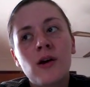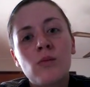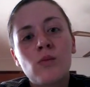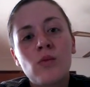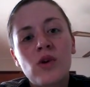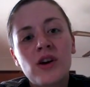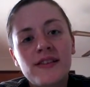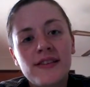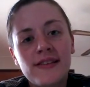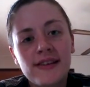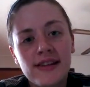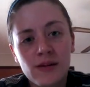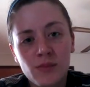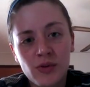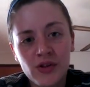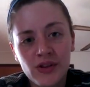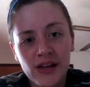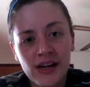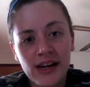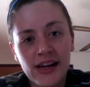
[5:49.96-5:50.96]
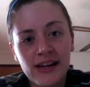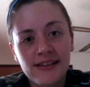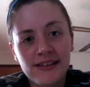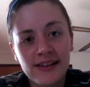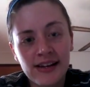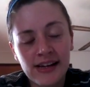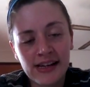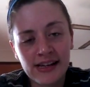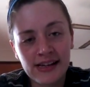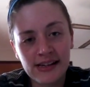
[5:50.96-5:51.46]
more stable than I
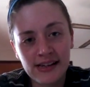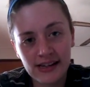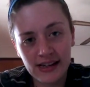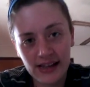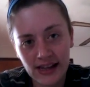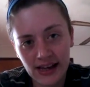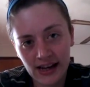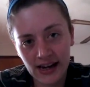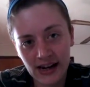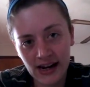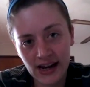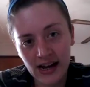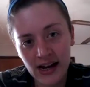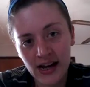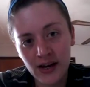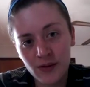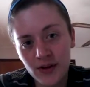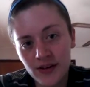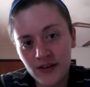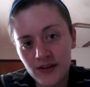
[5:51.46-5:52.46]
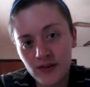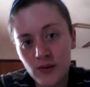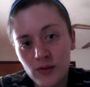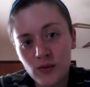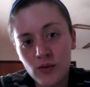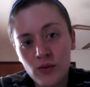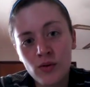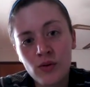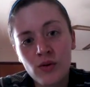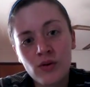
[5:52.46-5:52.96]
did, and I was
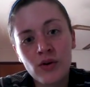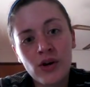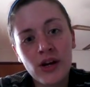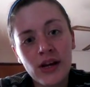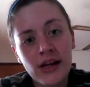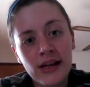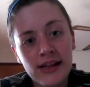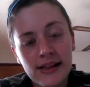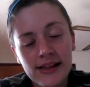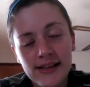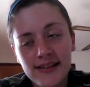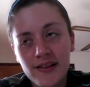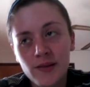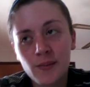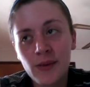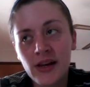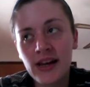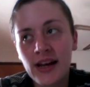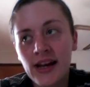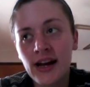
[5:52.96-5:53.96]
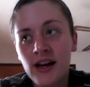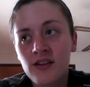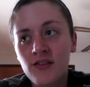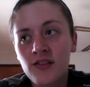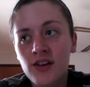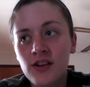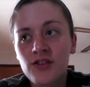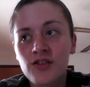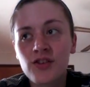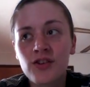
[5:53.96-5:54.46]
really spinning out of
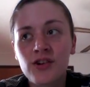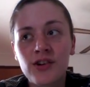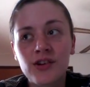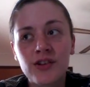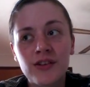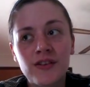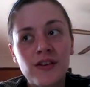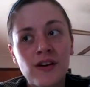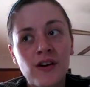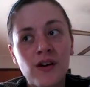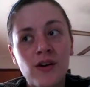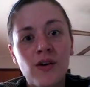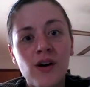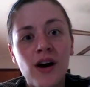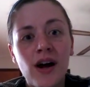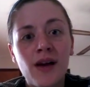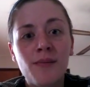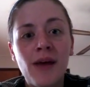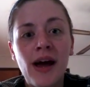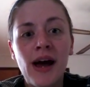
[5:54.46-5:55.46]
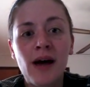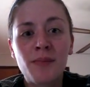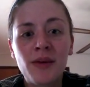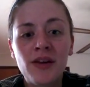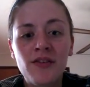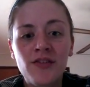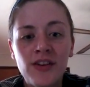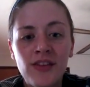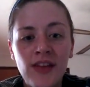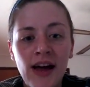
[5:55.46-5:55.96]
control. So I'm
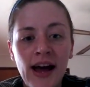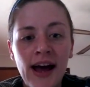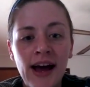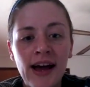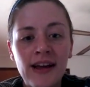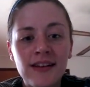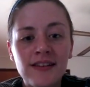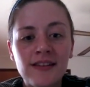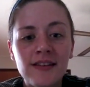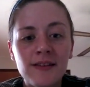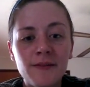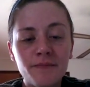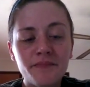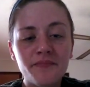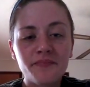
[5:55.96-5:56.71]
happy for that.